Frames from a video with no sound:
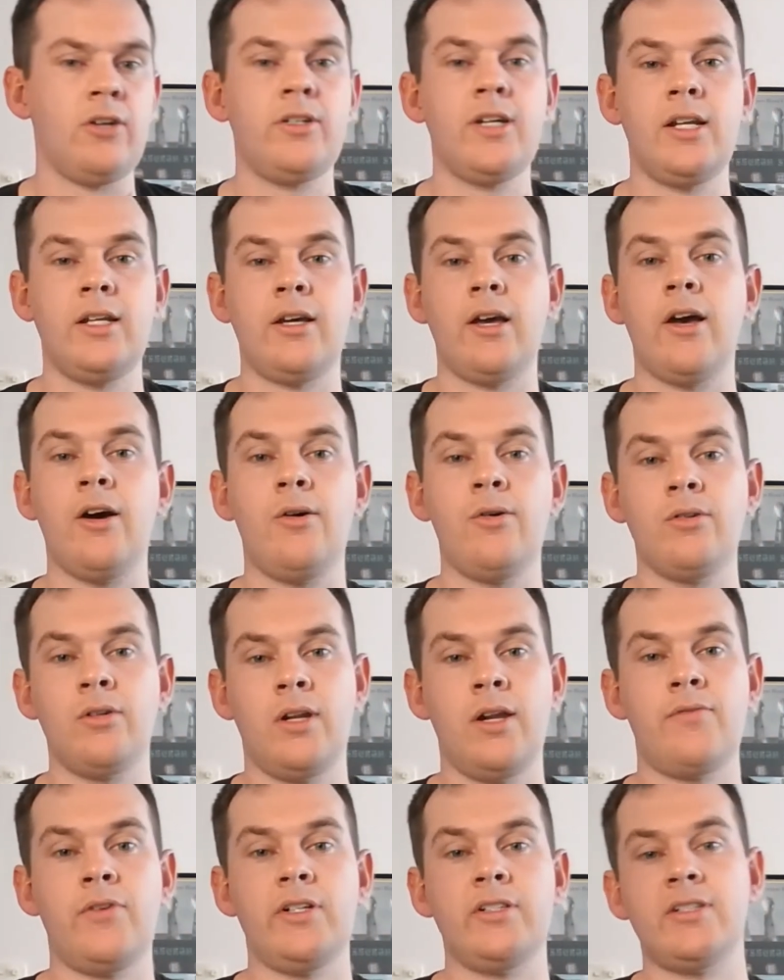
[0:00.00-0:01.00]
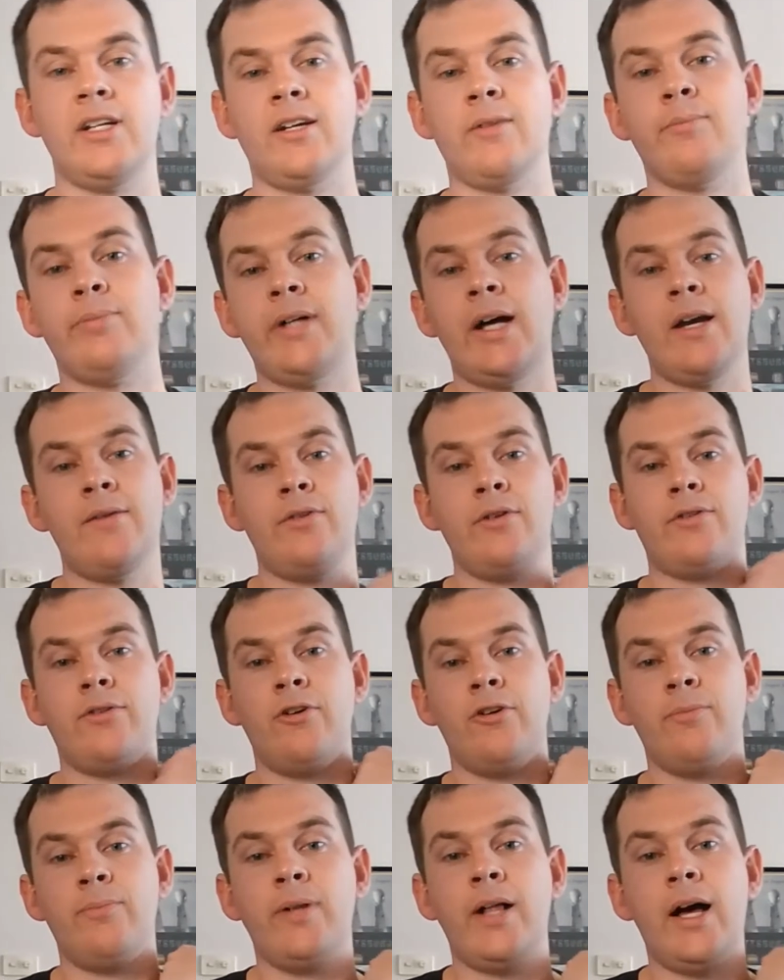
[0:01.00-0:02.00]
getting held on every second play, every
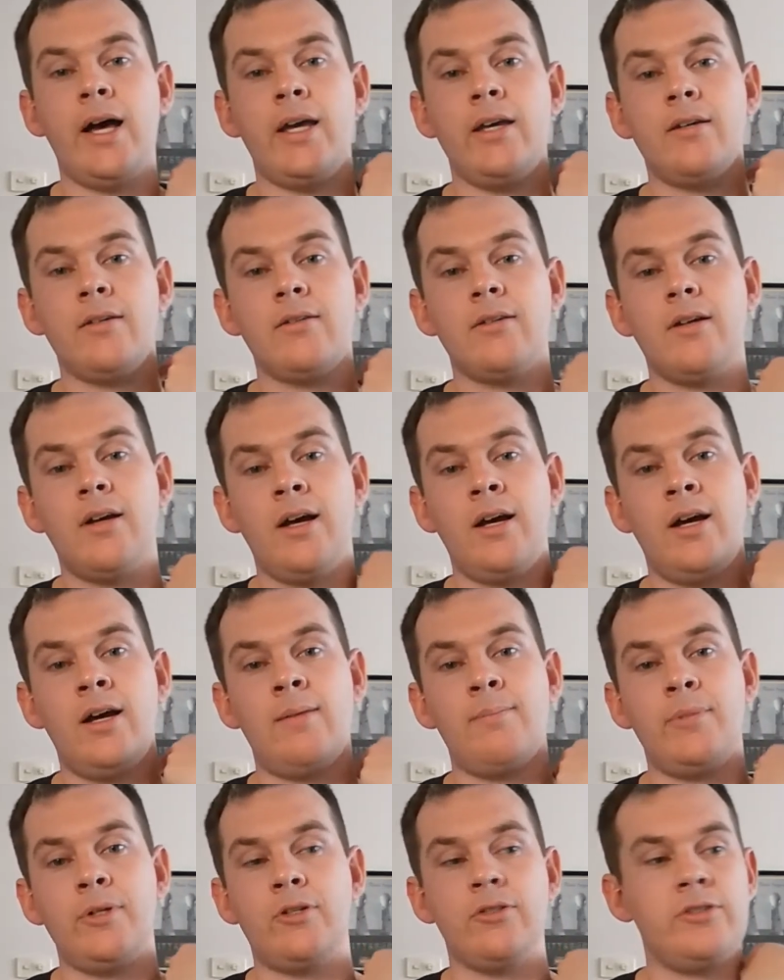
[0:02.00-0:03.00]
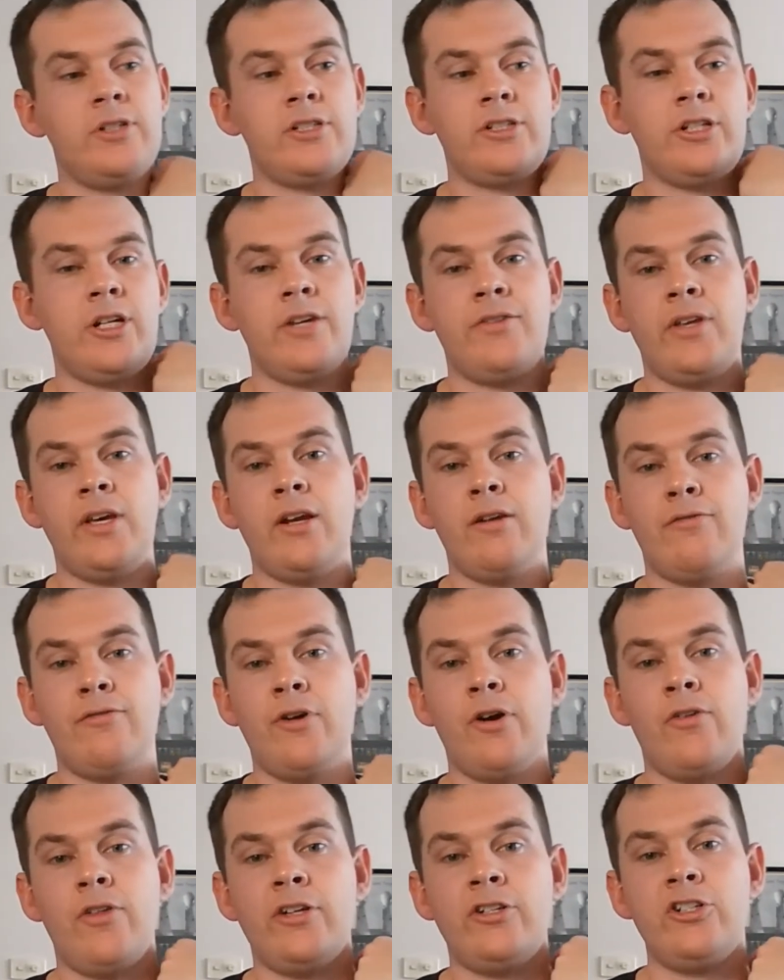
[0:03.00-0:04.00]
third play, because this year in the
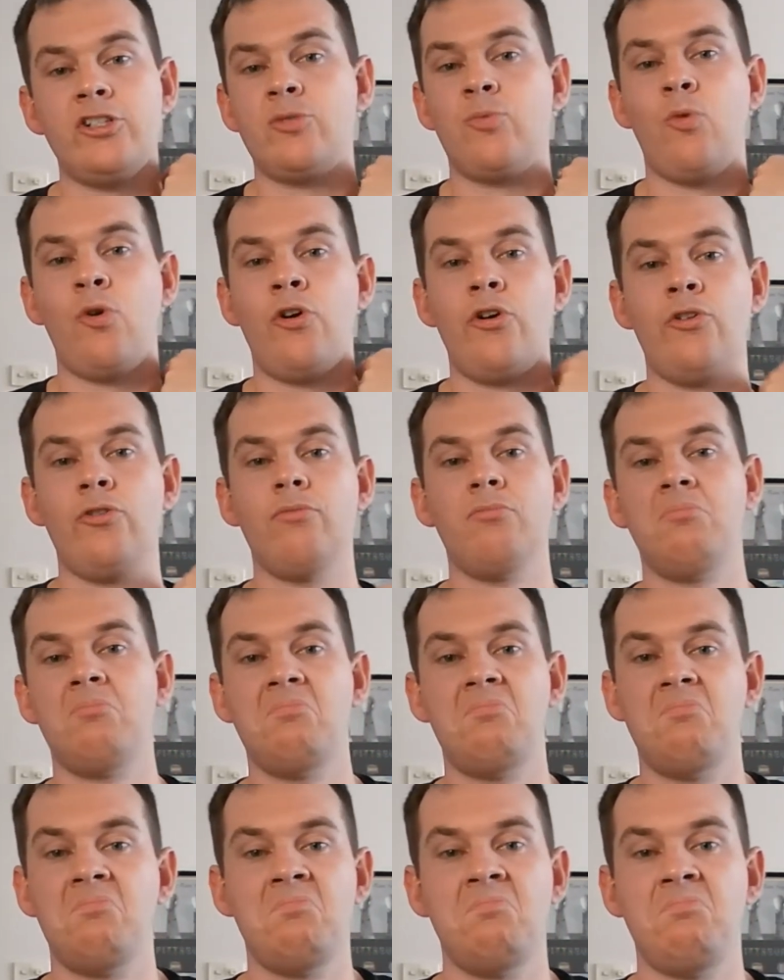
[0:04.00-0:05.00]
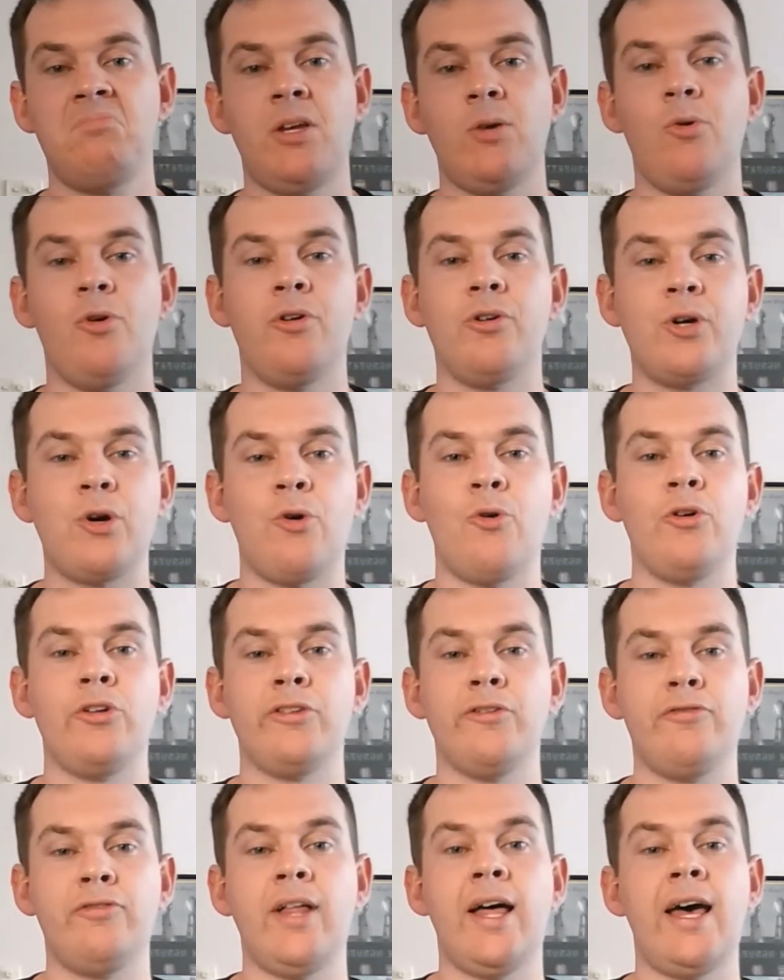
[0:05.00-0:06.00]
NFL they weren't
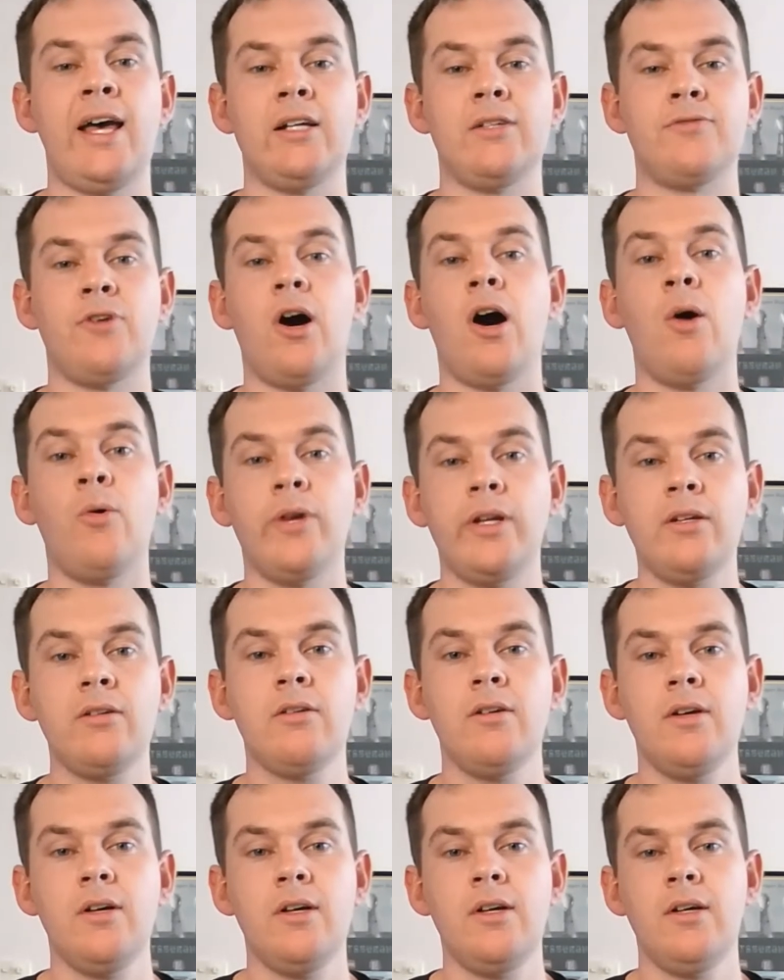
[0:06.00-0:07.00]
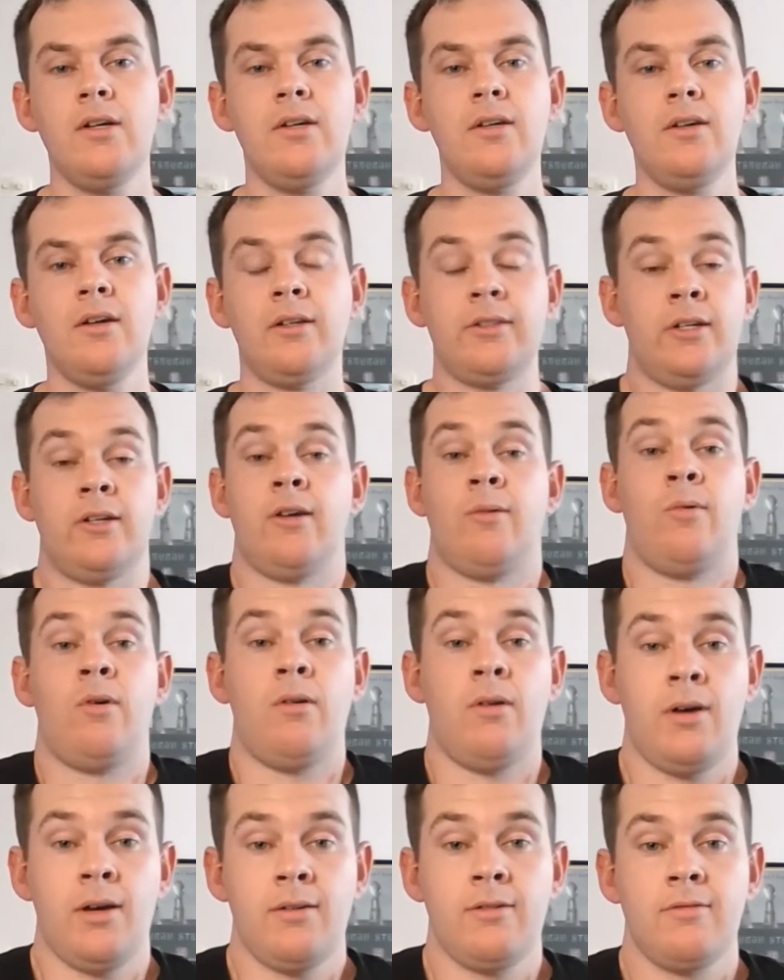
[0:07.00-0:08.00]
calling the flags for holding. Don't know
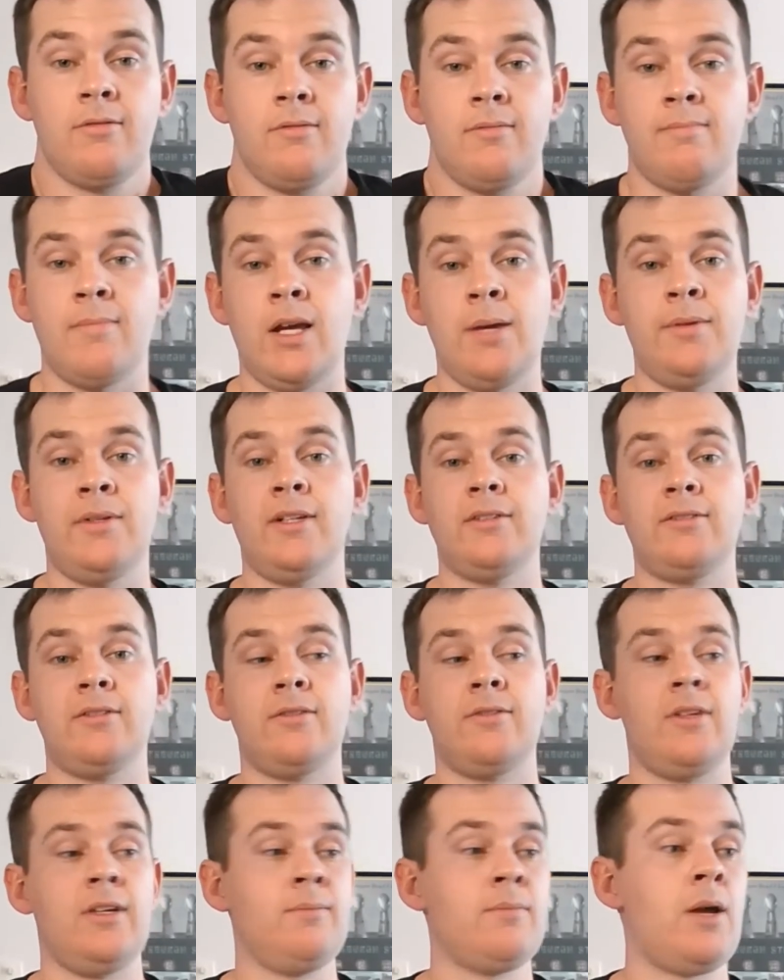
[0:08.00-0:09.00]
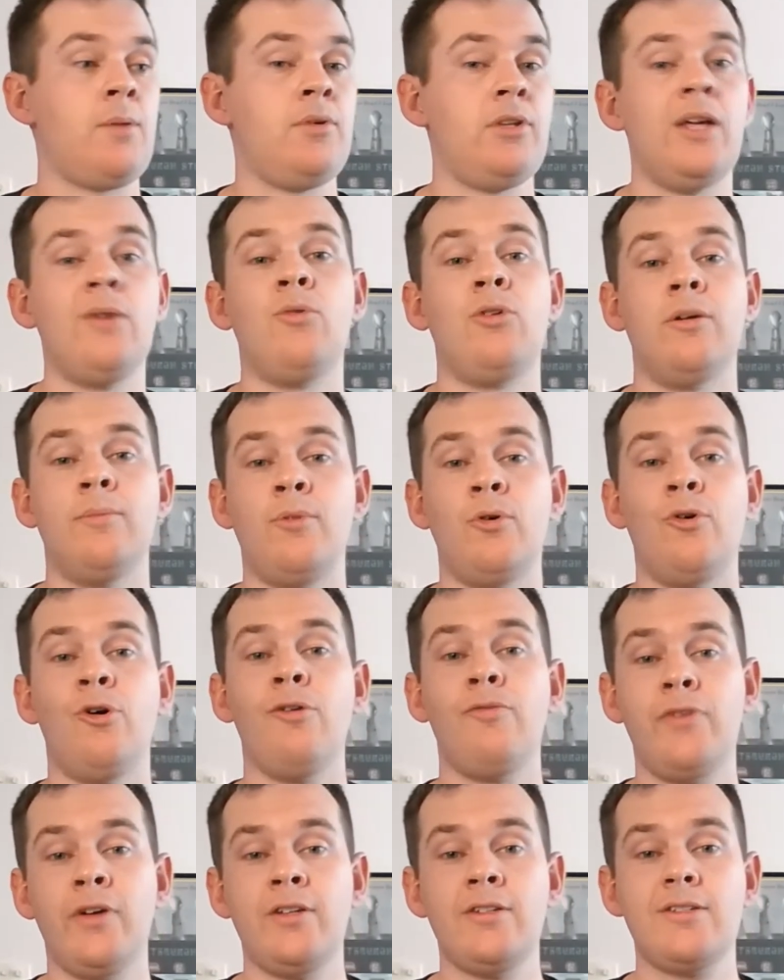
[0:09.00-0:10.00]
why. Maybe that's a thing. Maybe they wanted more
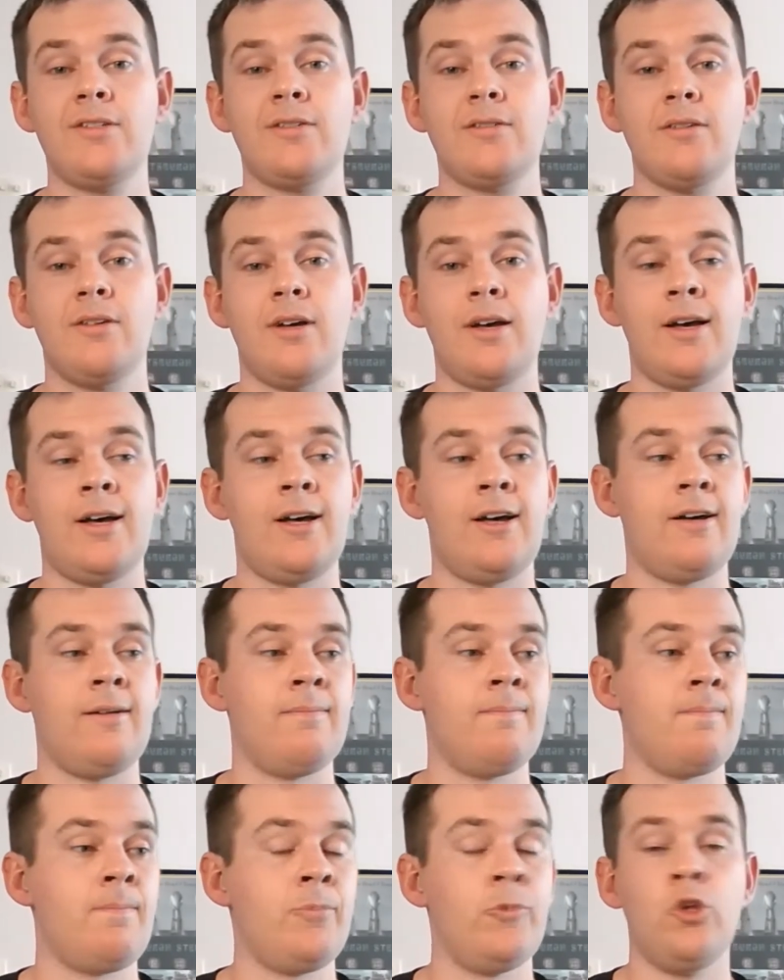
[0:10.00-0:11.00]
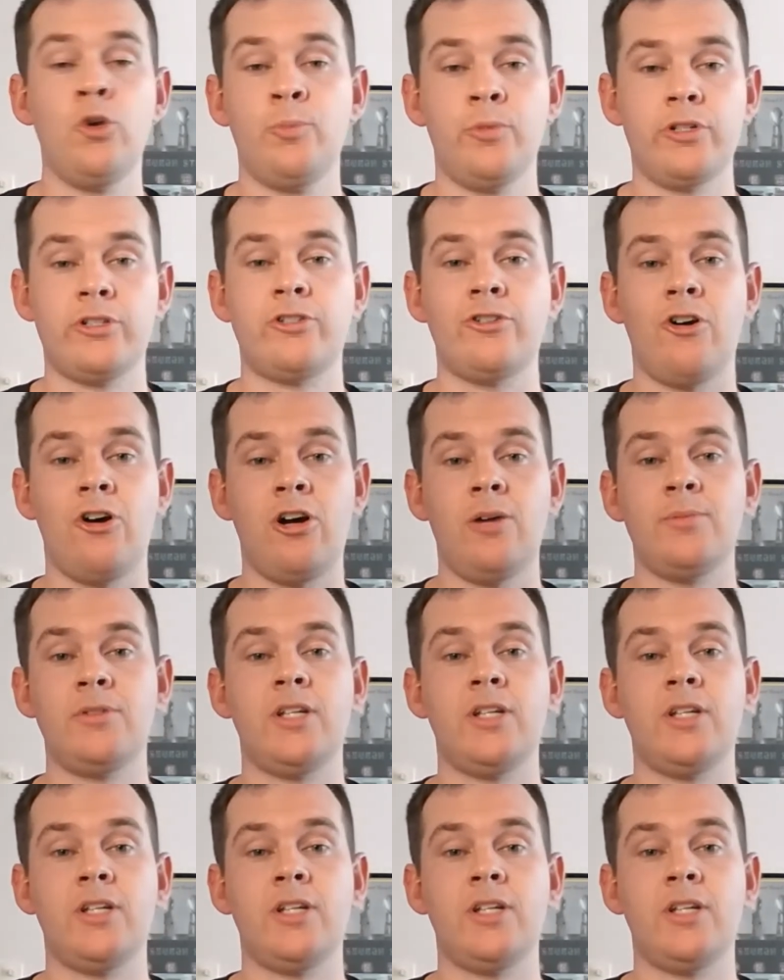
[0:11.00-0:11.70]
offense. Numerous times